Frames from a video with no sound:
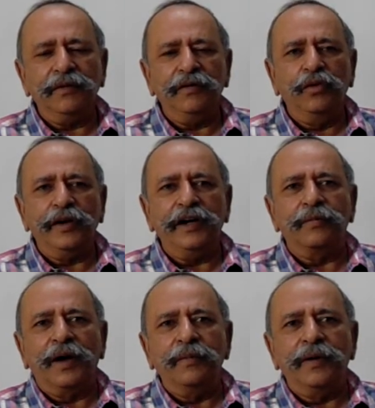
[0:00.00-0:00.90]
If you look at
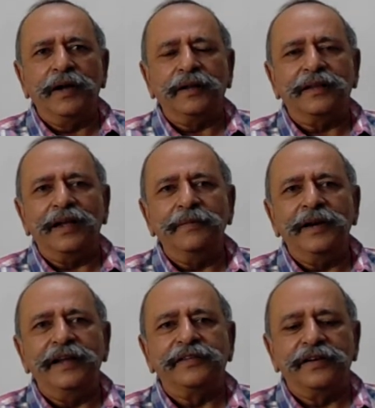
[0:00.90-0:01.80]
it one way,
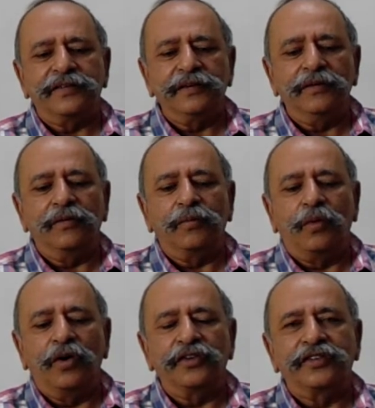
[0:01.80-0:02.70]
Talibanization
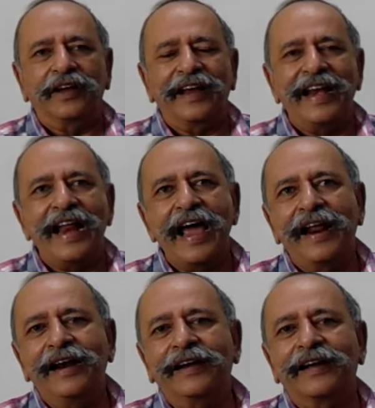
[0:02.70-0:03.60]
was
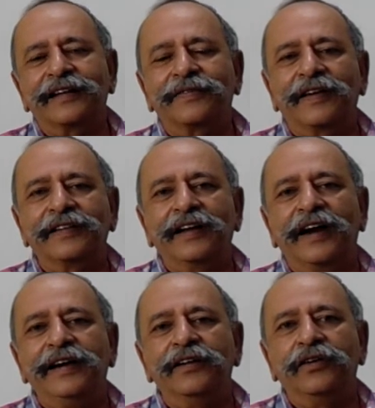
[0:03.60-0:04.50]
inherent as far as the
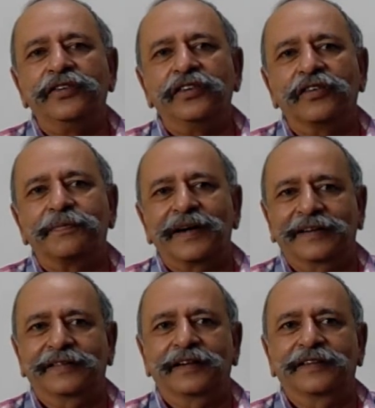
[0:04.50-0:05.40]
ideology of
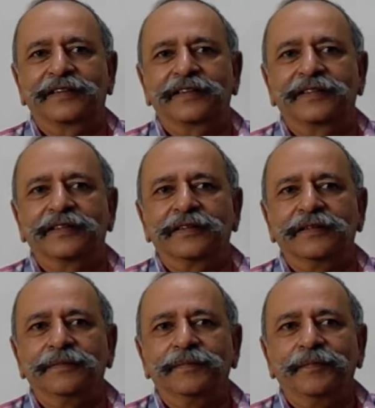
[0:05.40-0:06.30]
Pakistan is concerned.
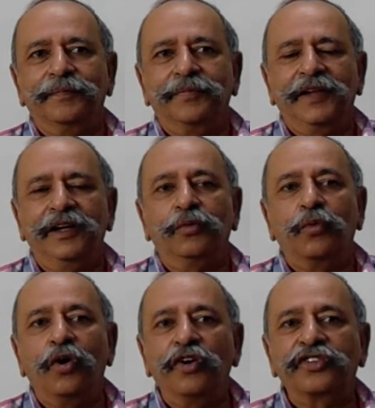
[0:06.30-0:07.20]
It
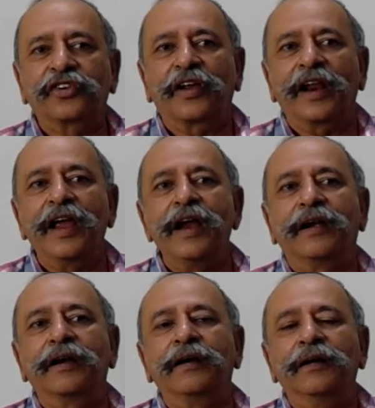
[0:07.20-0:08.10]
was
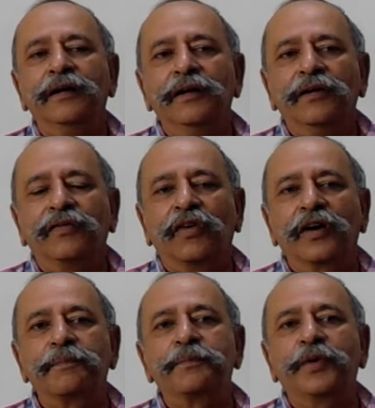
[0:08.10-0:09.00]
created for
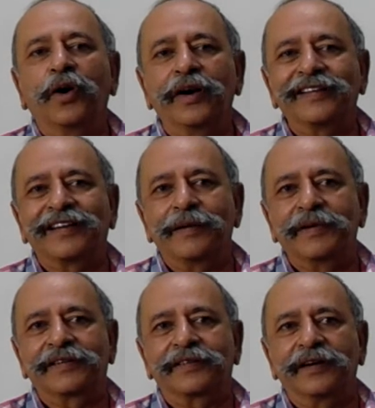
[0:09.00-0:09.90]
a pure
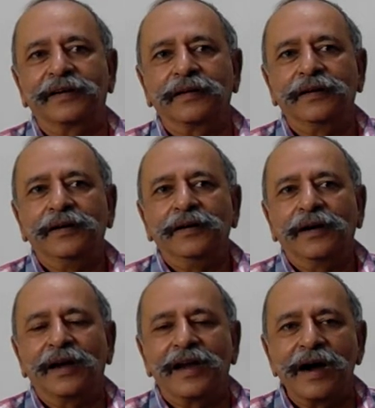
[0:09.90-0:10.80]
Islamic state,
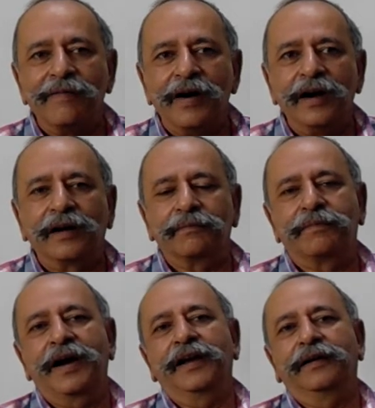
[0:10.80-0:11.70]

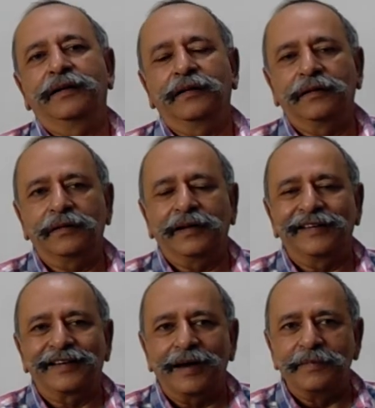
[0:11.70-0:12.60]
governed by the
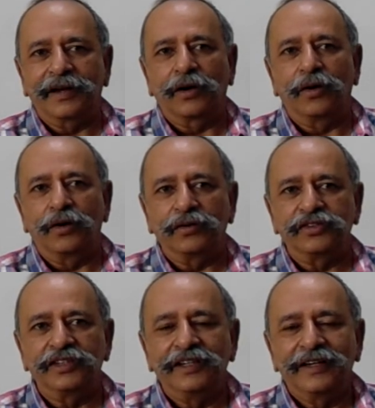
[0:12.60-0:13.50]
Islamic
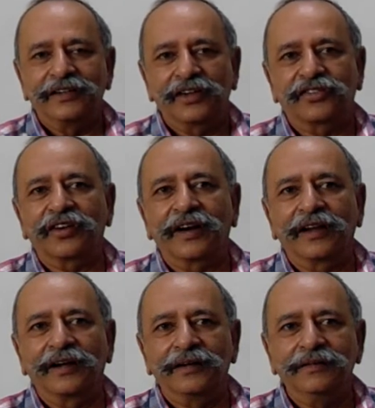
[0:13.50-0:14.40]
laws, the
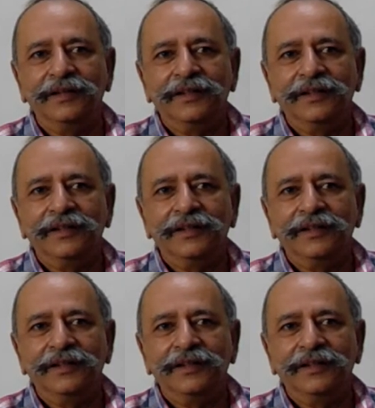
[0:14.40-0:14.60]
Sharia,